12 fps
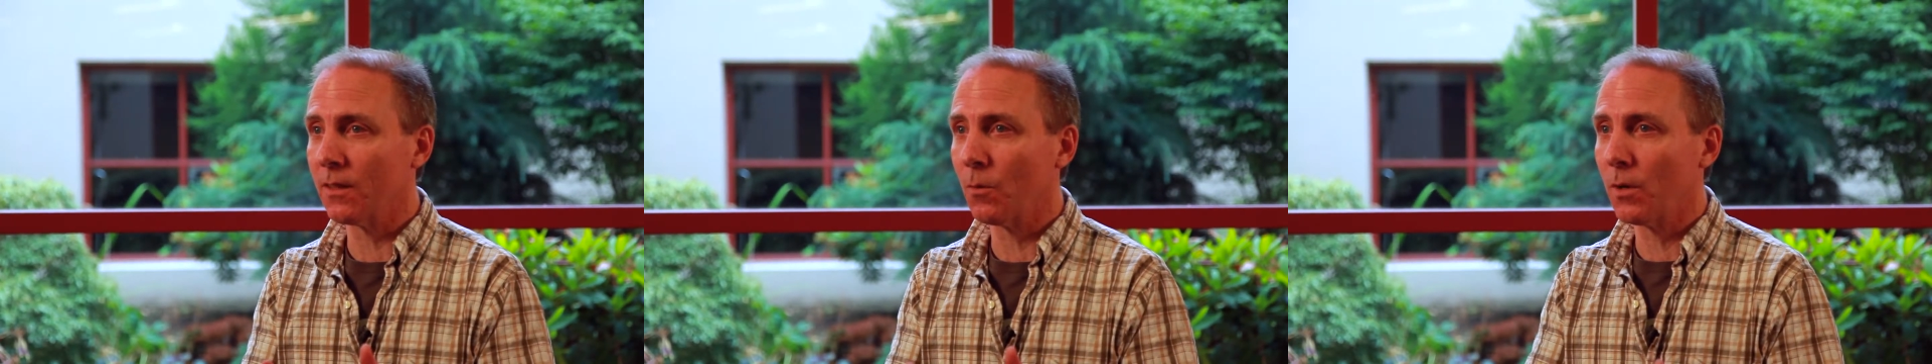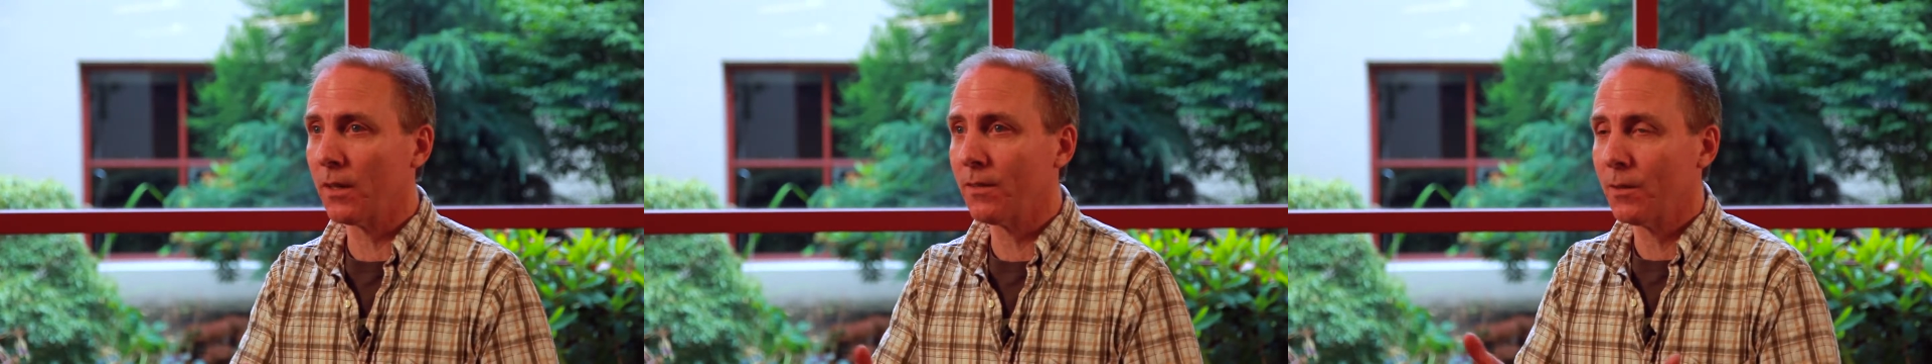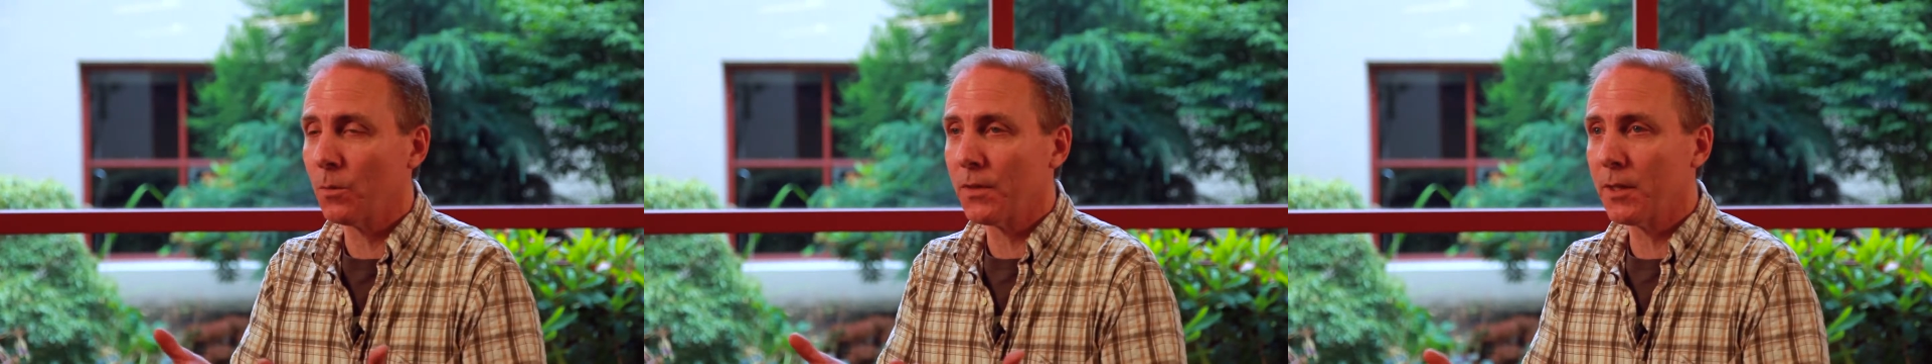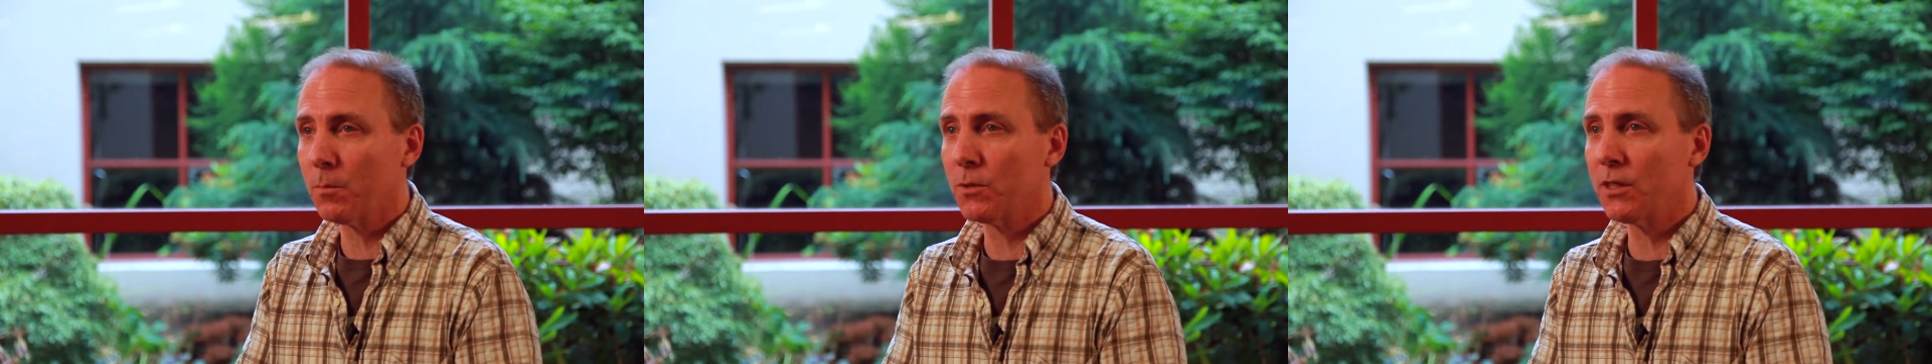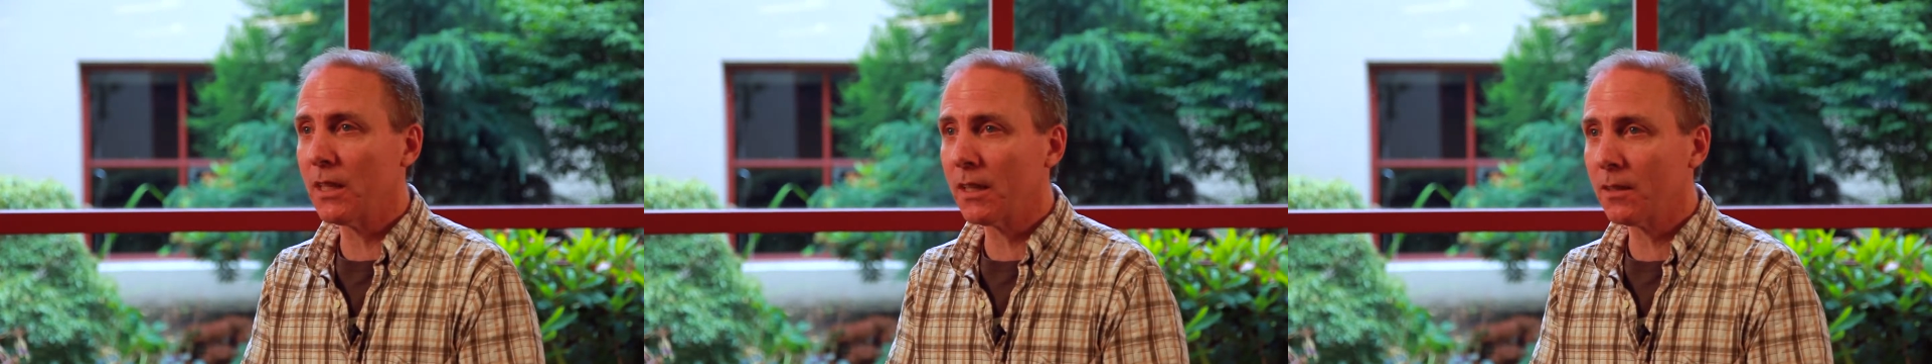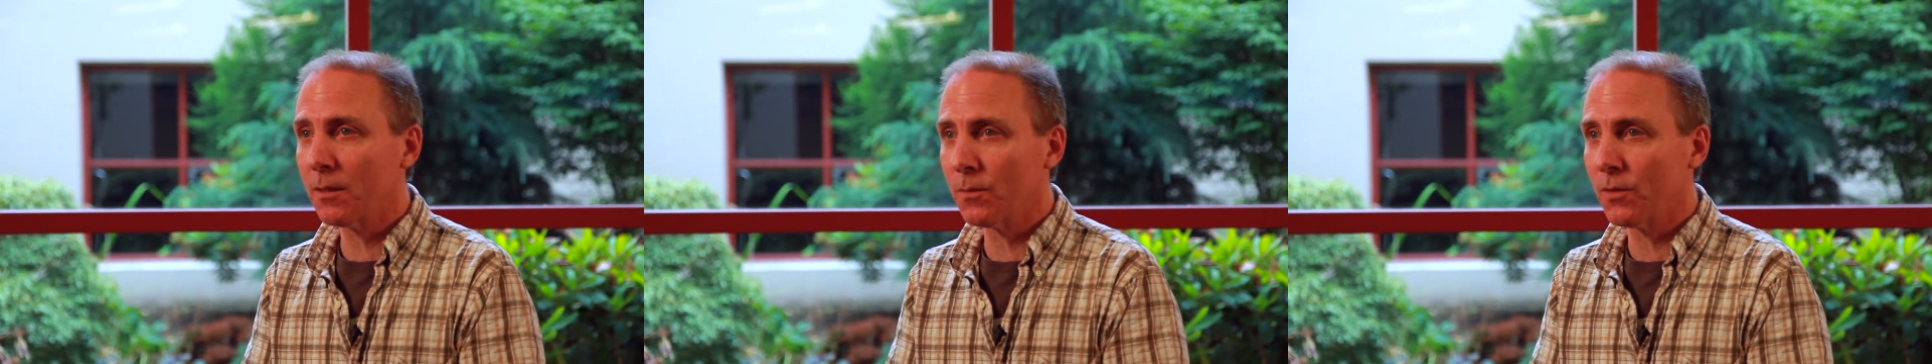I want to see what the
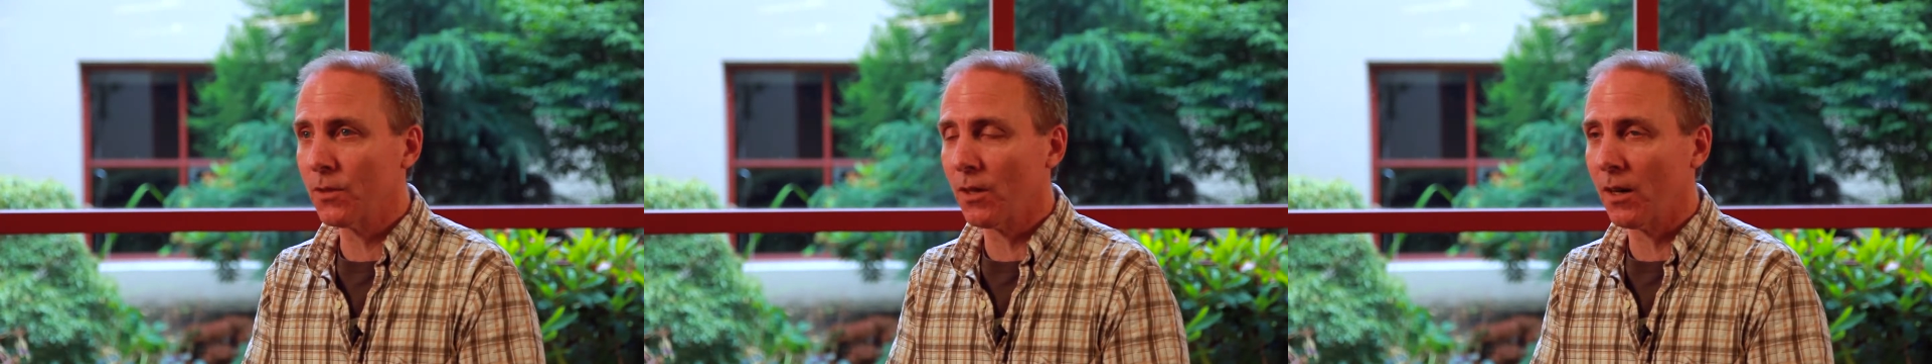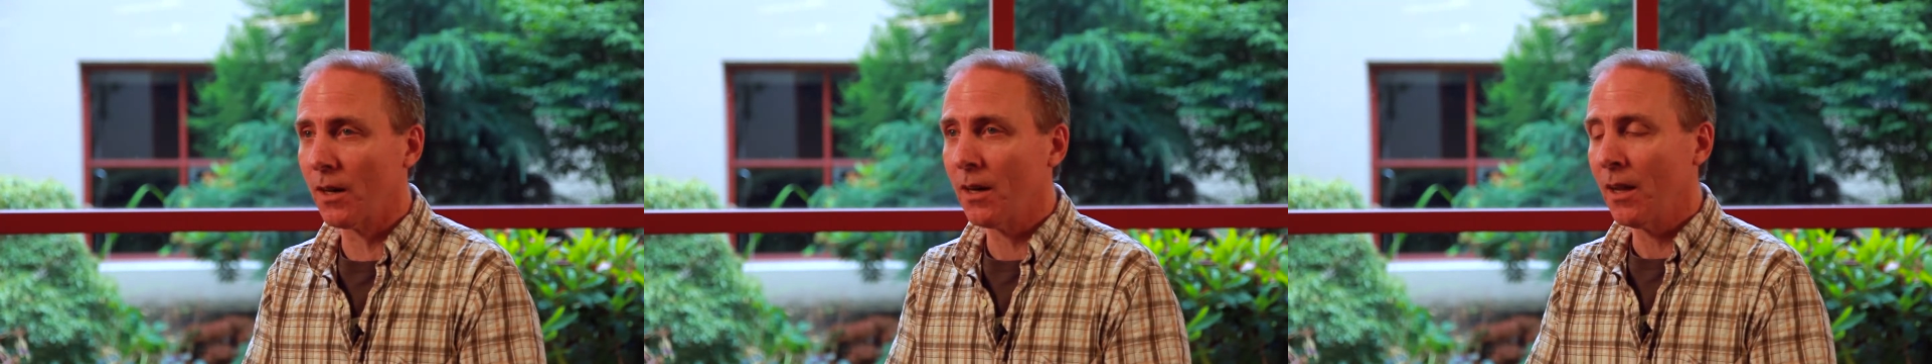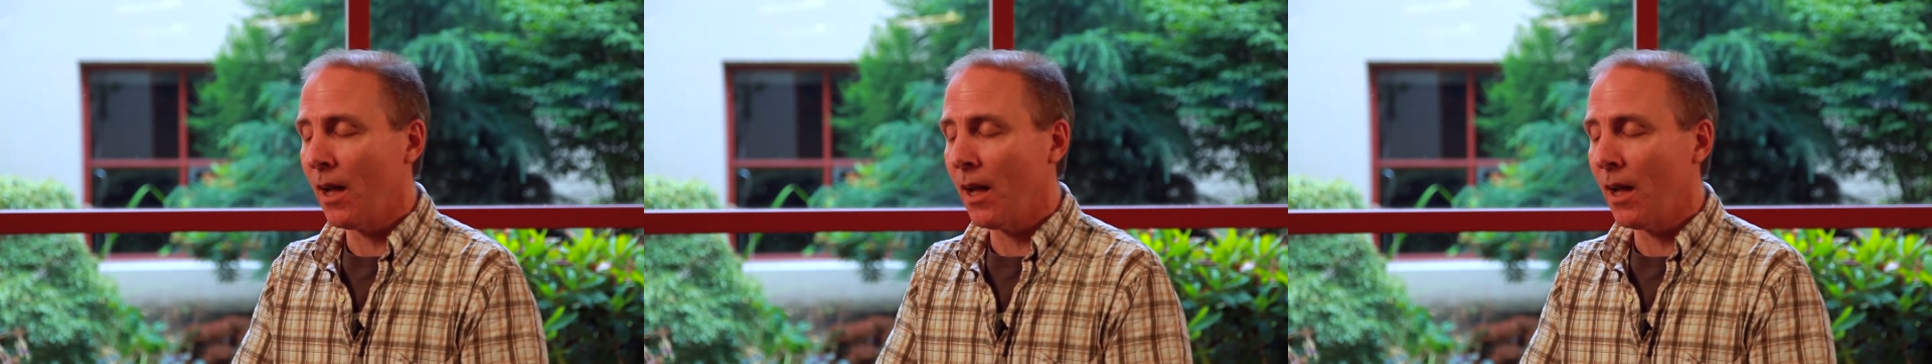objectives are.